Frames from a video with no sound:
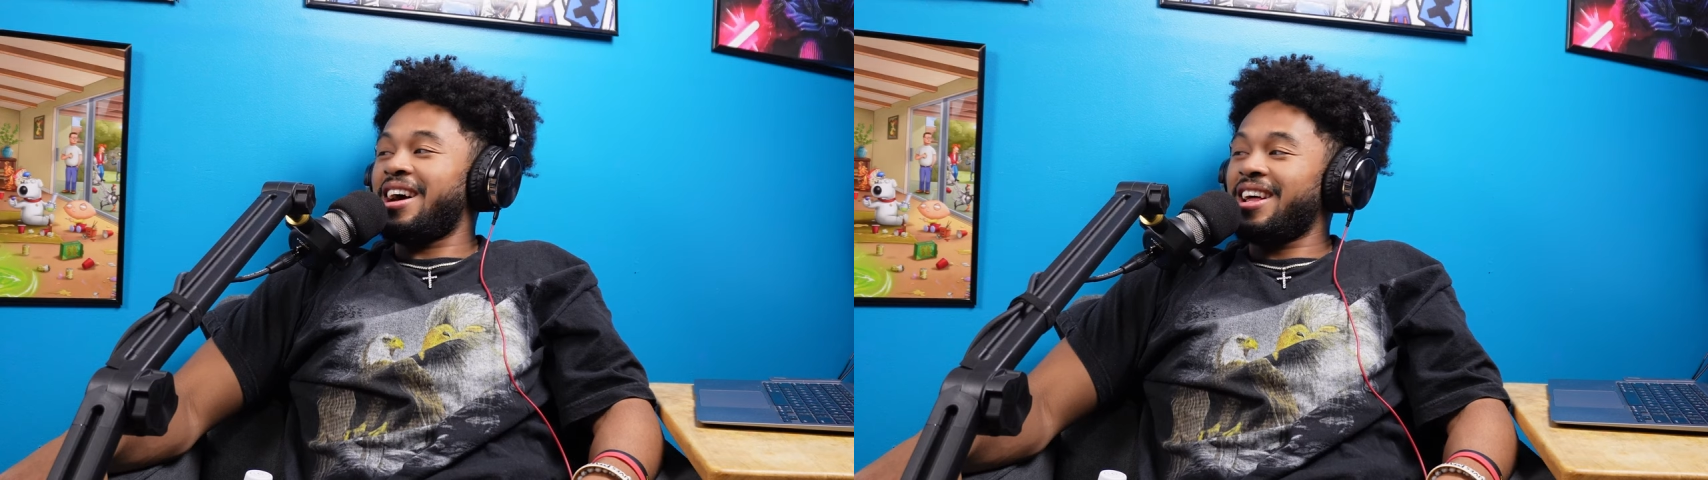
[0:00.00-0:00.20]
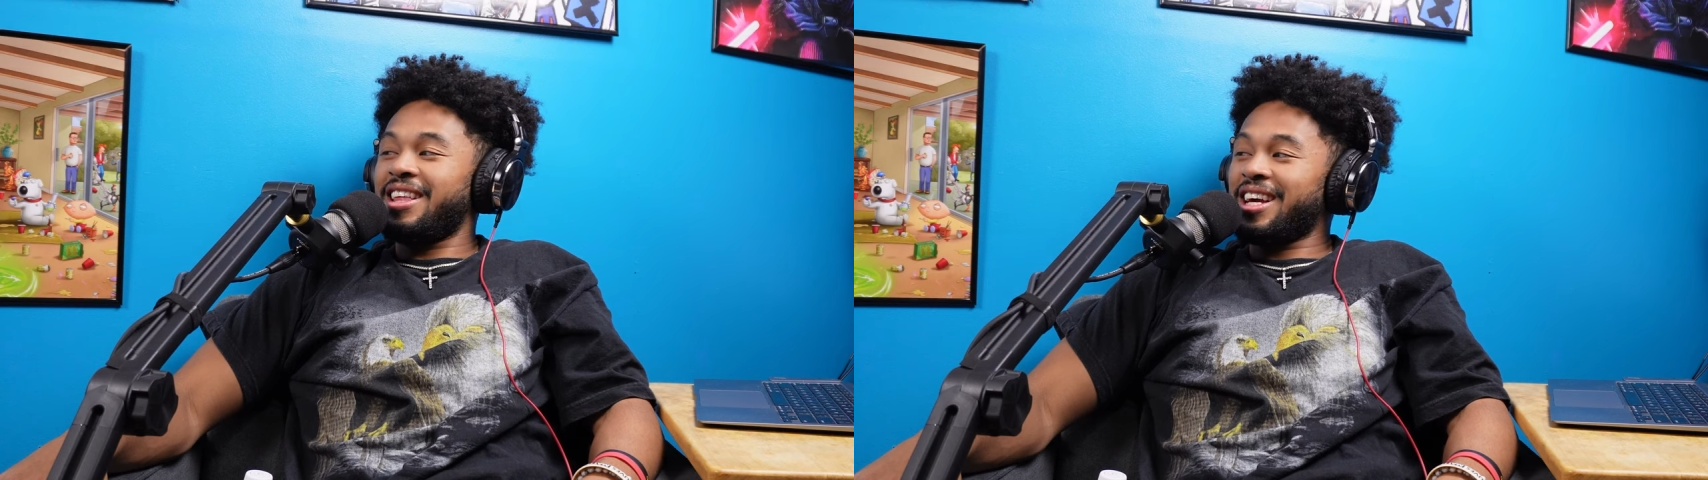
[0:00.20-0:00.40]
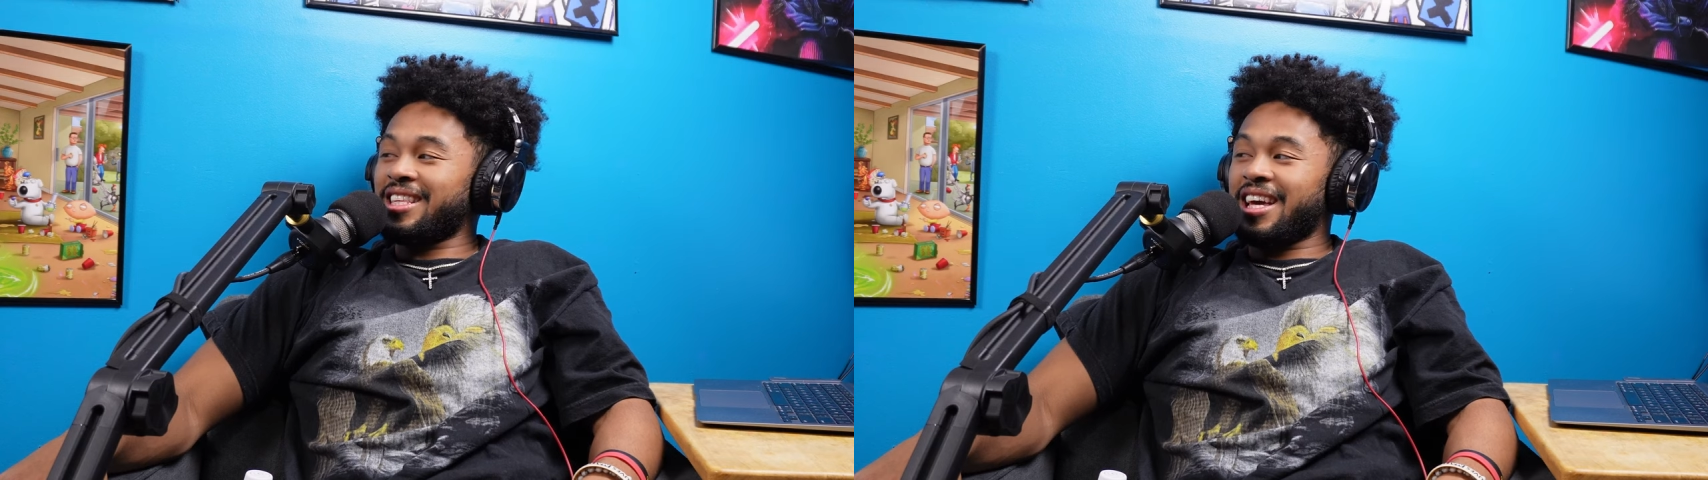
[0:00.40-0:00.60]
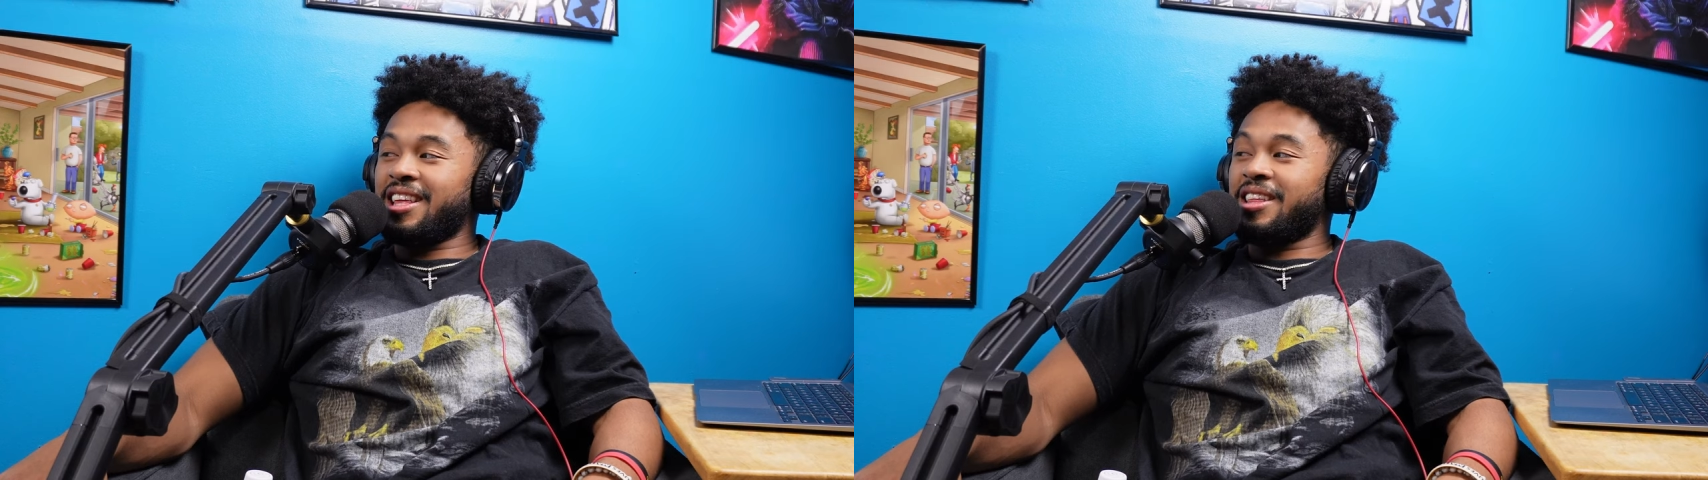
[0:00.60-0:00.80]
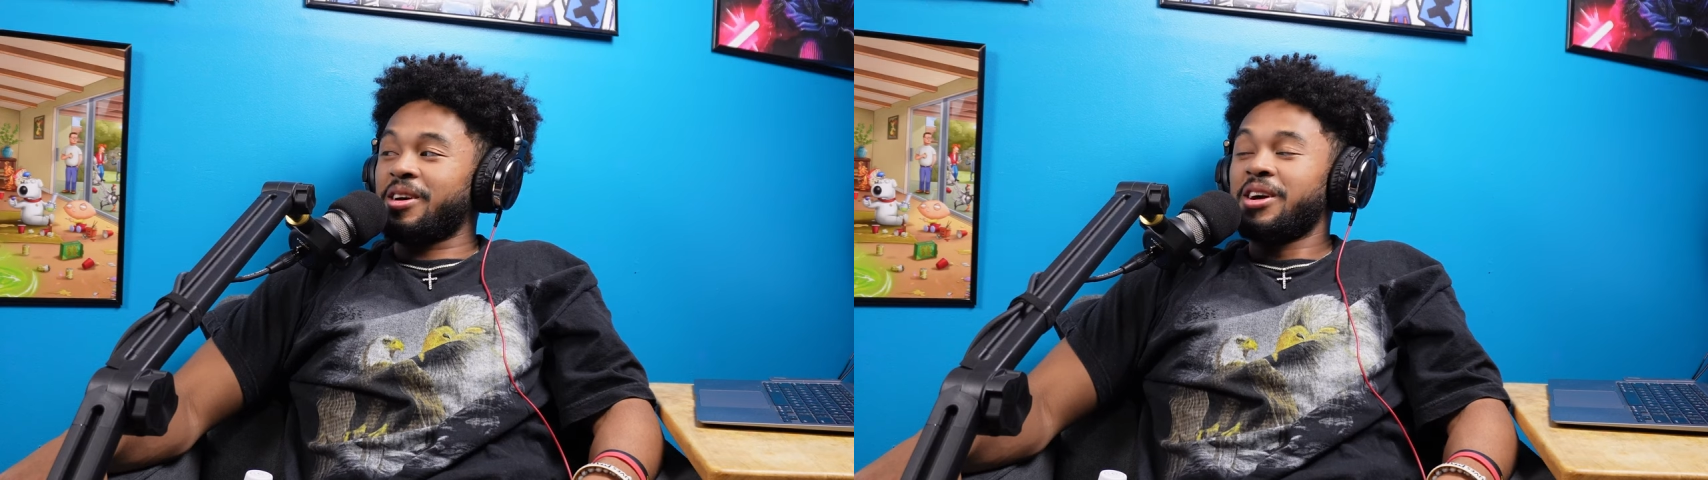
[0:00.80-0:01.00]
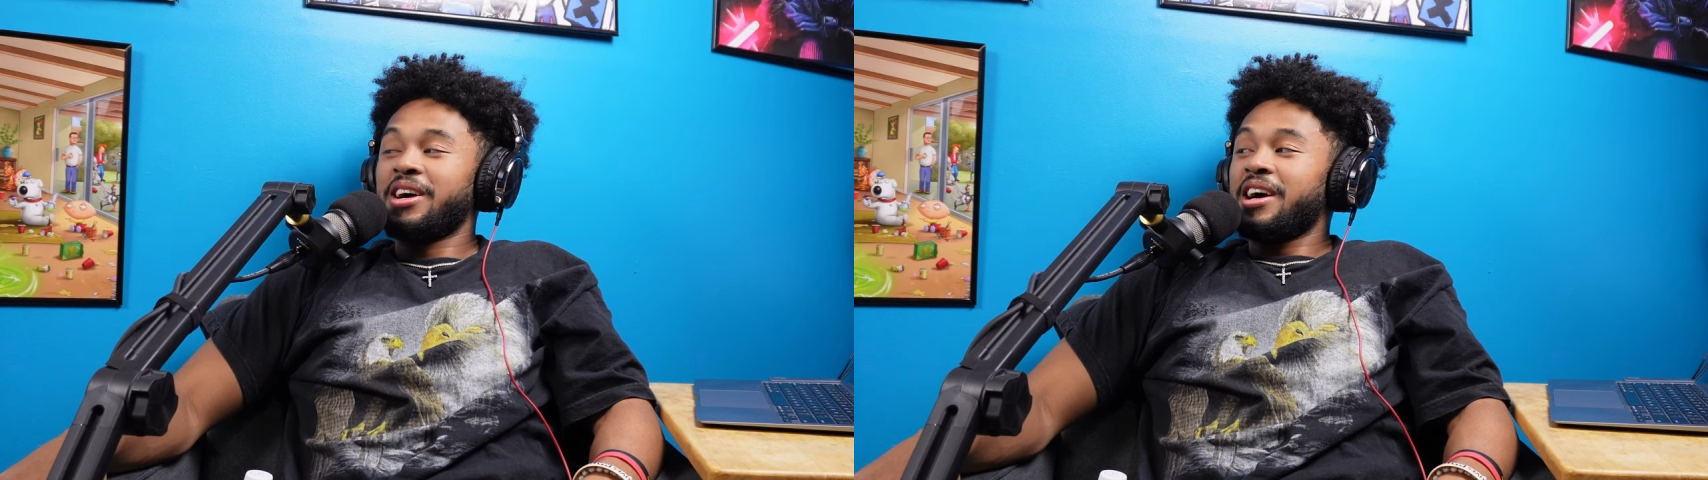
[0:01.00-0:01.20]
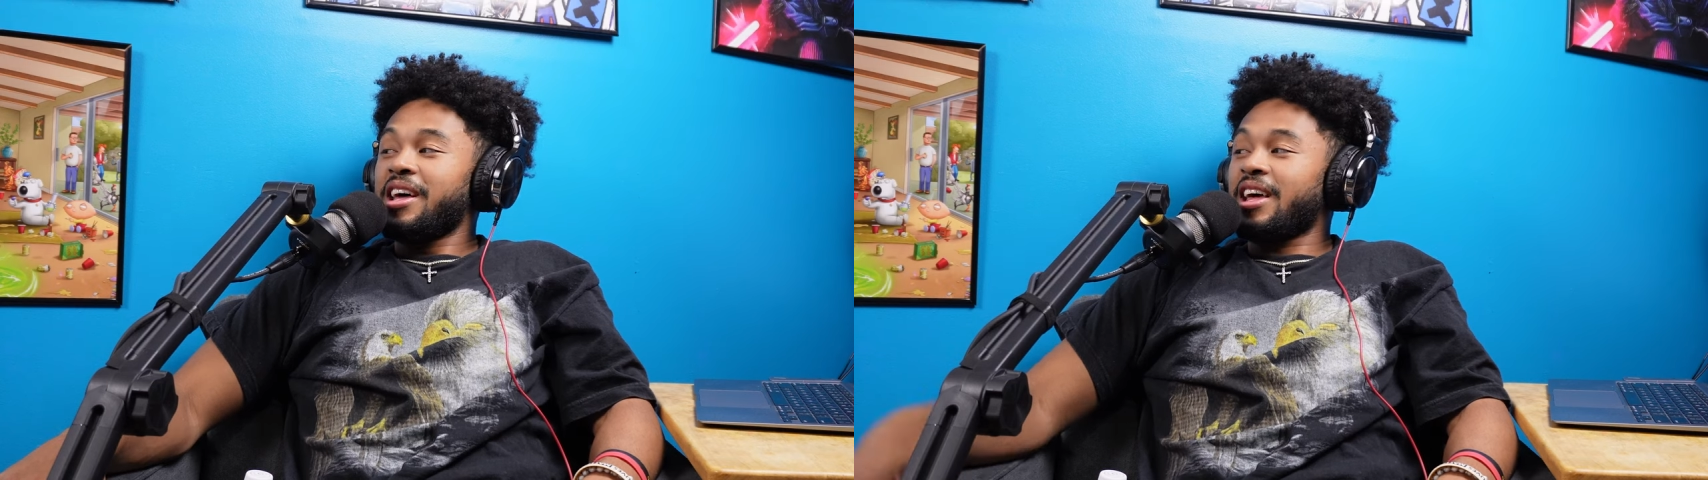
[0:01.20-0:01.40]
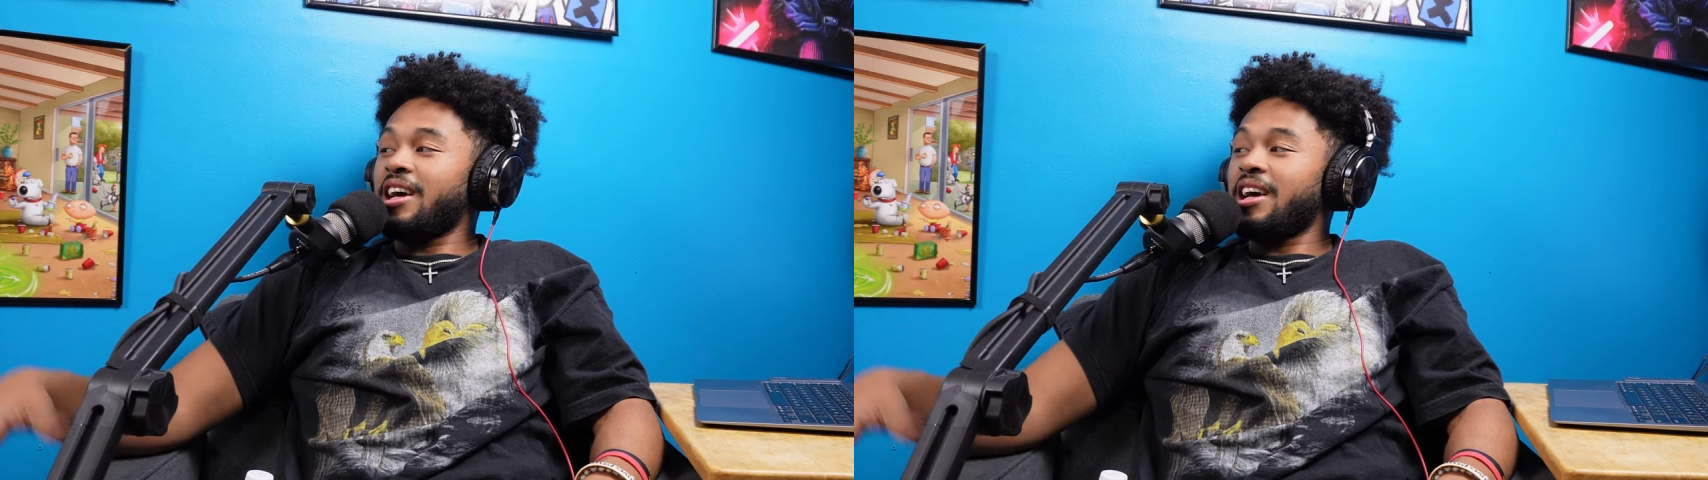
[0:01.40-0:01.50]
I didn't I like that either. Like, that.